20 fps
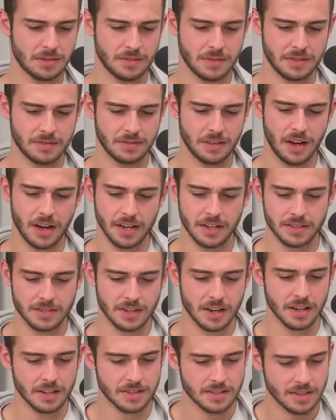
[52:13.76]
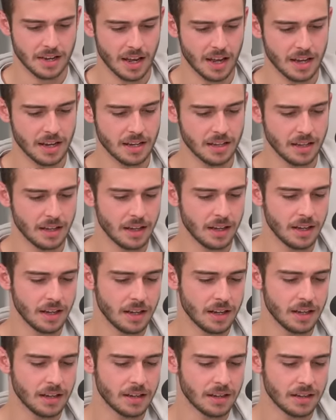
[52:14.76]
of advice, I'd say,
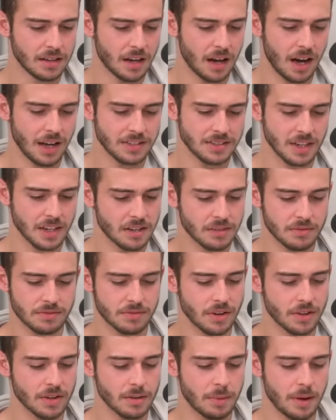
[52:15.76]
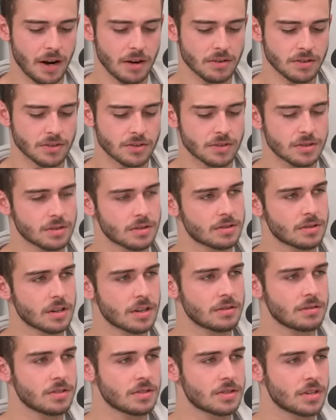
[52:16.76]
I'd say confront the parents. Just so,
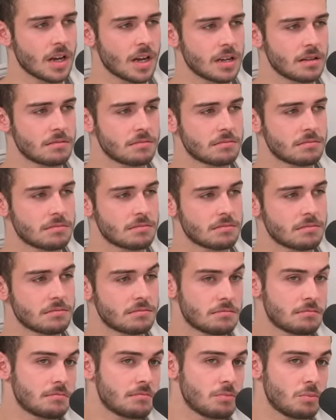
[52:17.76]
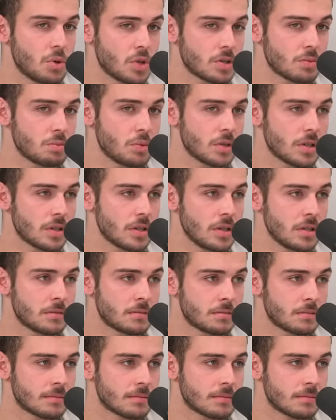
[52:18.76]
just say, what's what's good,
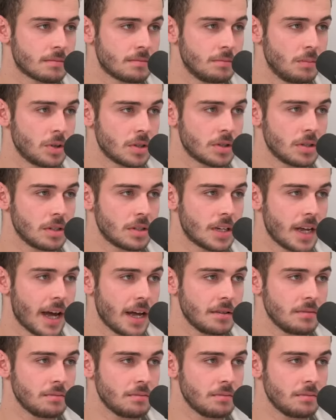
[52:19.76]
what's good, dad,